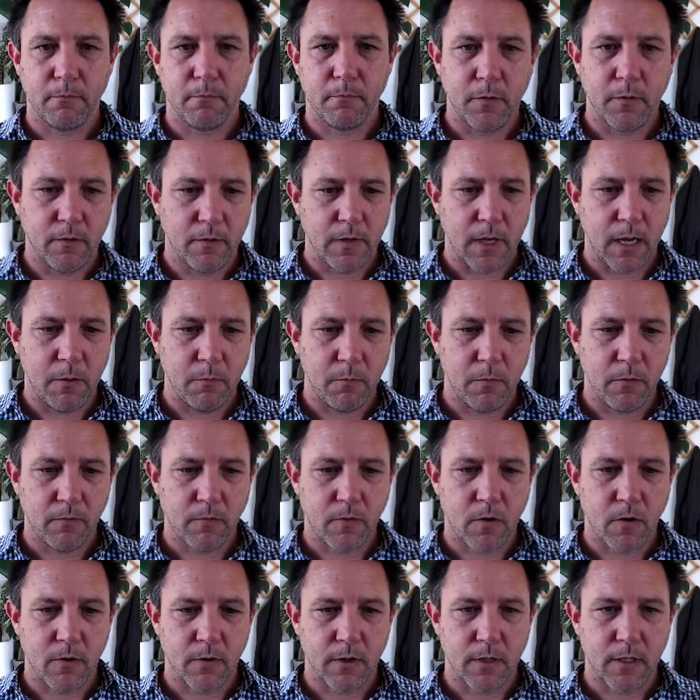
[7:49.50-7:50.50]
Again, we've
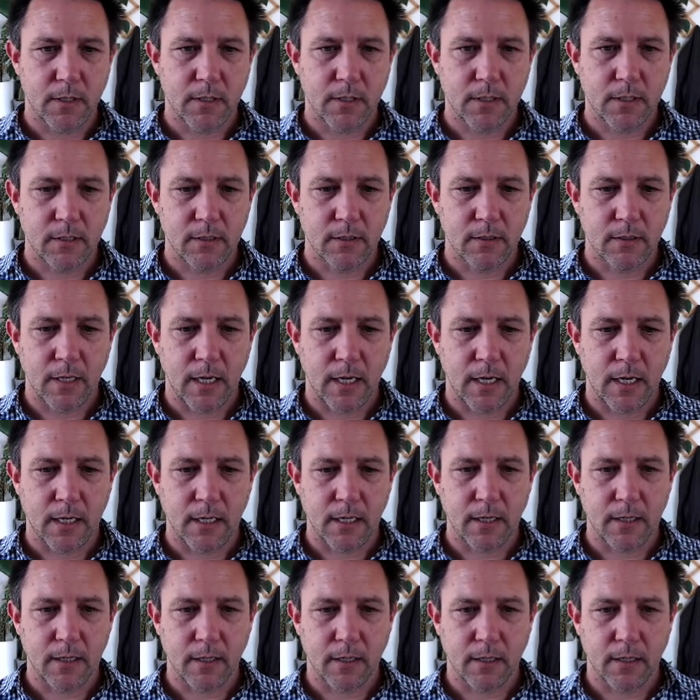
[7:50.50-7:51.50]
got this
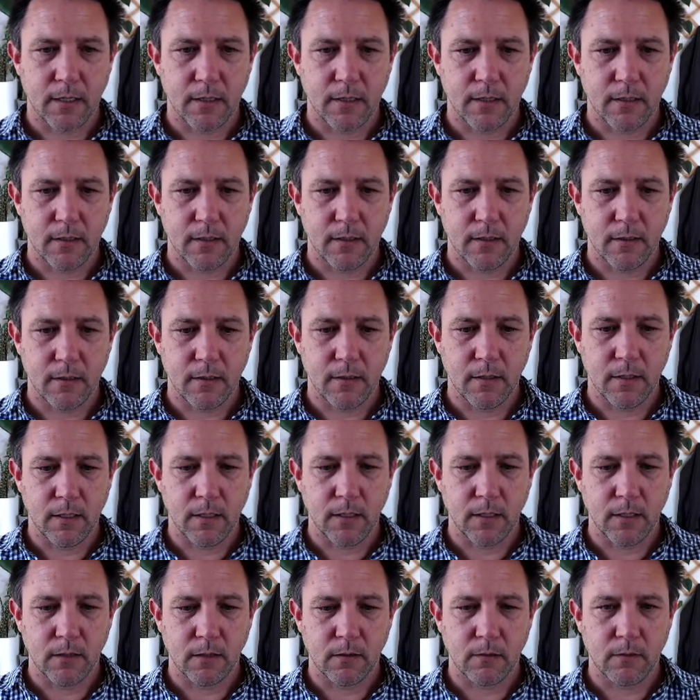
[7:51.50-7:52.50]
the
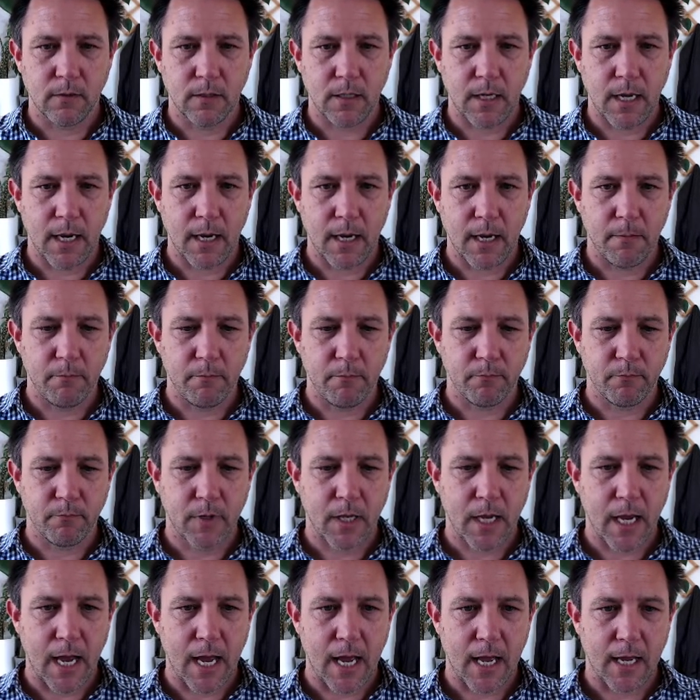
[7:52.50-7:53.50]
little
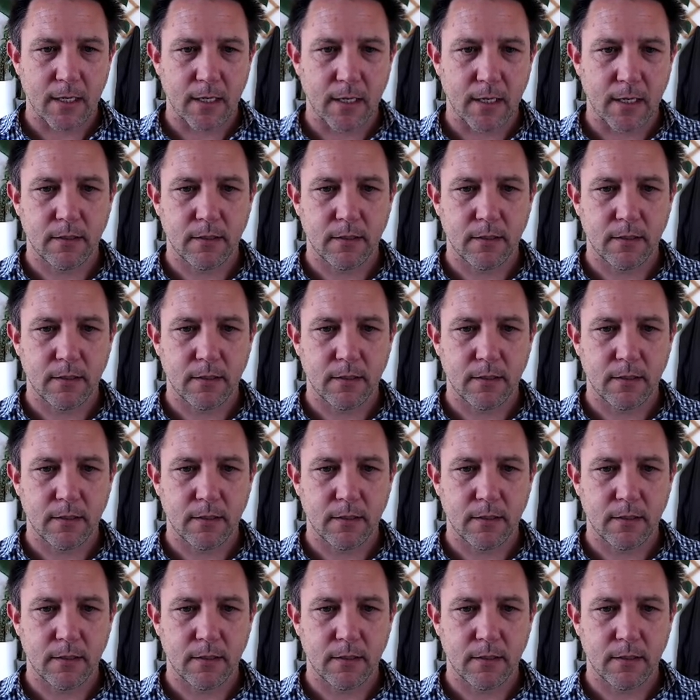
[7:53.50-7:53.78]
cart.